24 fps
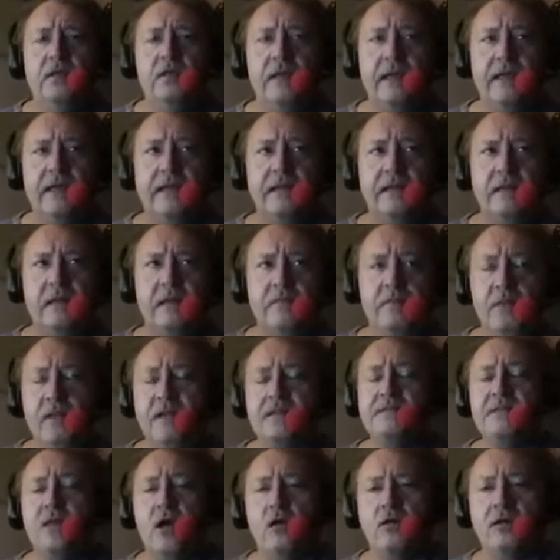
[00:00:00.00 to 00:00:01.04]
in a
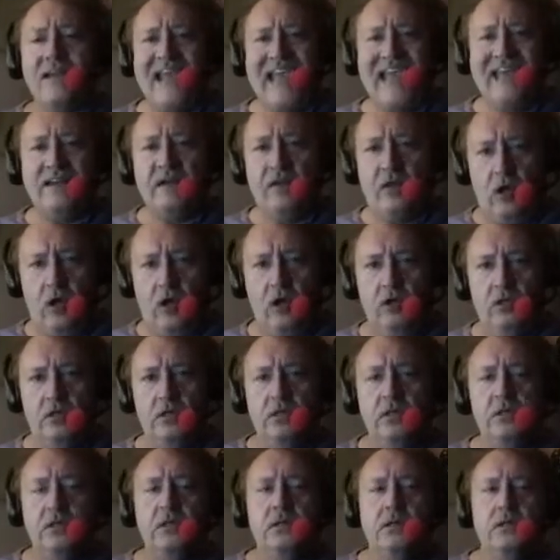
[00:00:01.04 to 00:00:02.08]
place called Cantona.
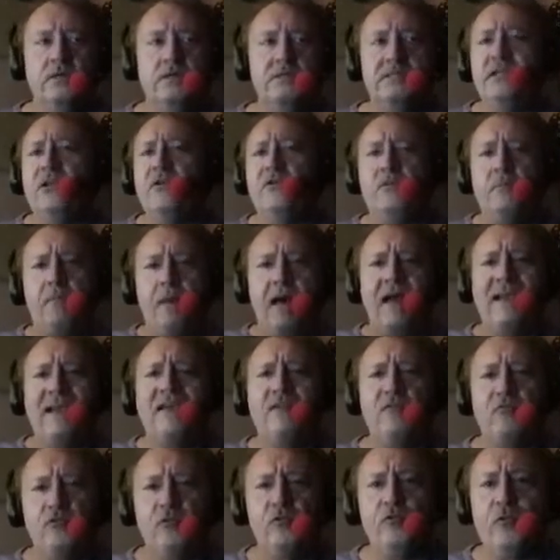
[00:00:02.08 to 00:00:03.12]
It's near the
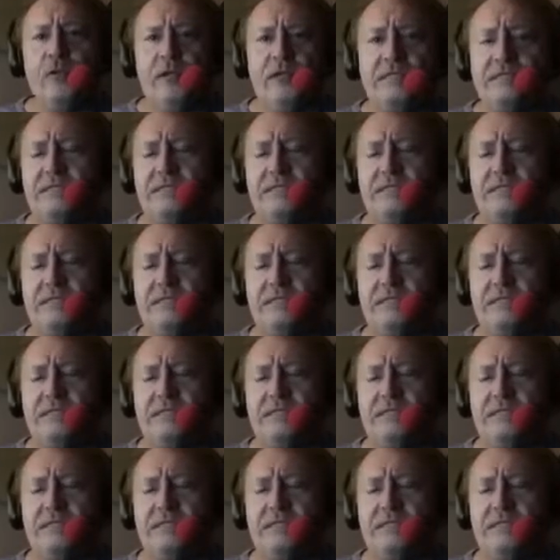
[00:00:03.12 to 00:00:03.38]
Mayan ruins.